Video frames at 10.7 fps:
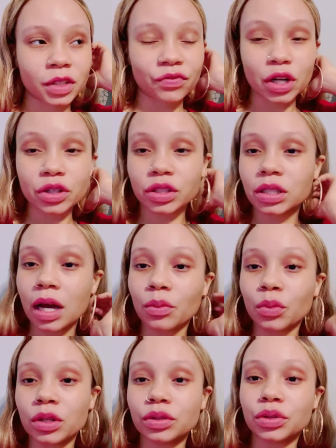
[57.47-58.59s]
first I
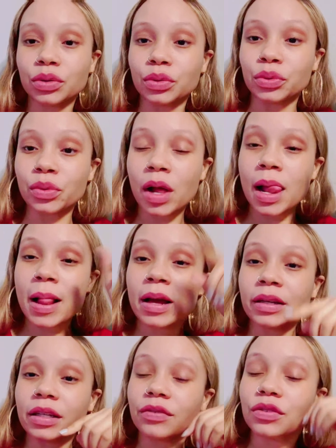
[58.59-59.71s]
want to
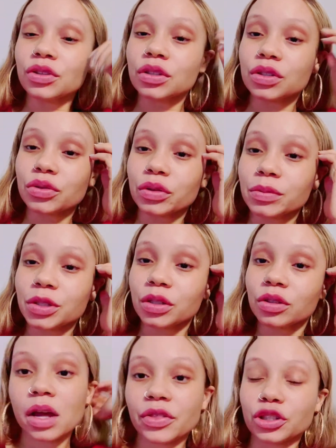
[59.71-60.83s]
give you the scripture
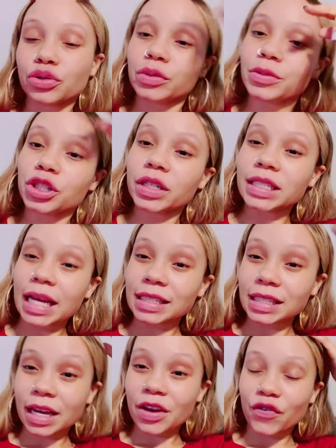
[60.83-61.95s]
the scripture is
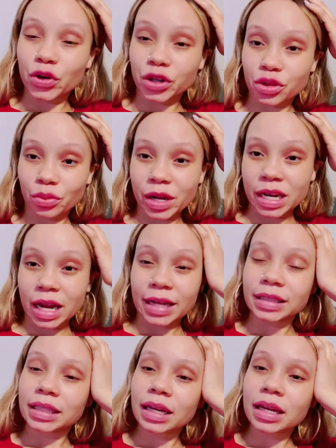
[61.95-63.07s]
Isaiah 43 and
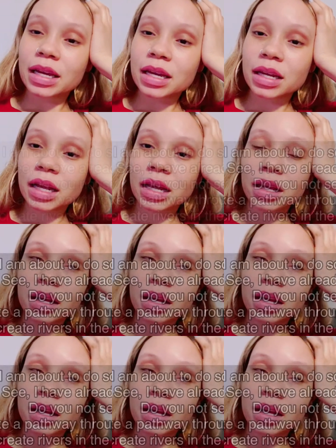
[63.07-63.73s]
19,